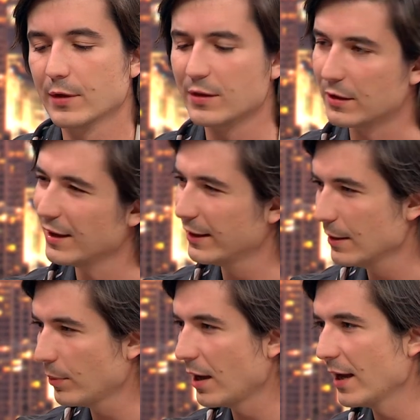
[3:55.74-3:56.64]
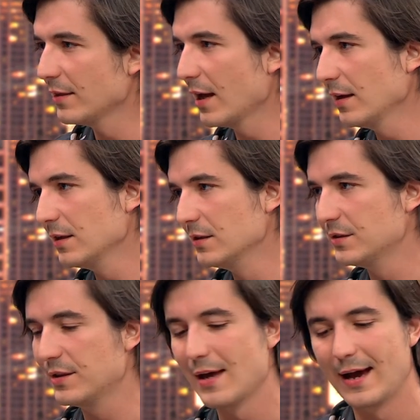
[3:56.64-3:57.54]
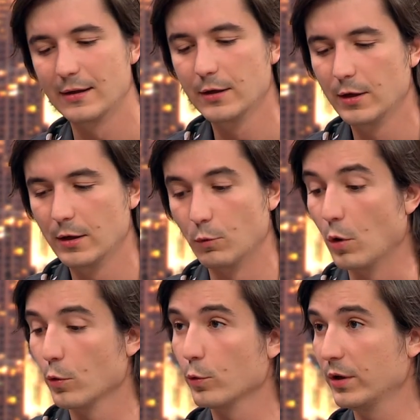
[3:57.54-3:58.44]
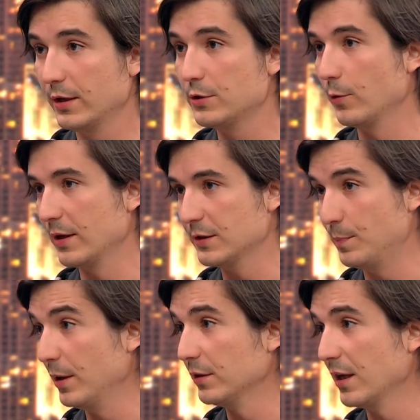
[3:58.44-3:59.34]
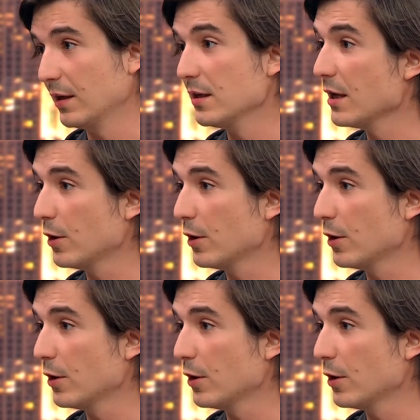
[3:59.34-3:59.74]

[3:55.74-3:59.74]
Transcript: the thinking behind that is that what we're really doing is building an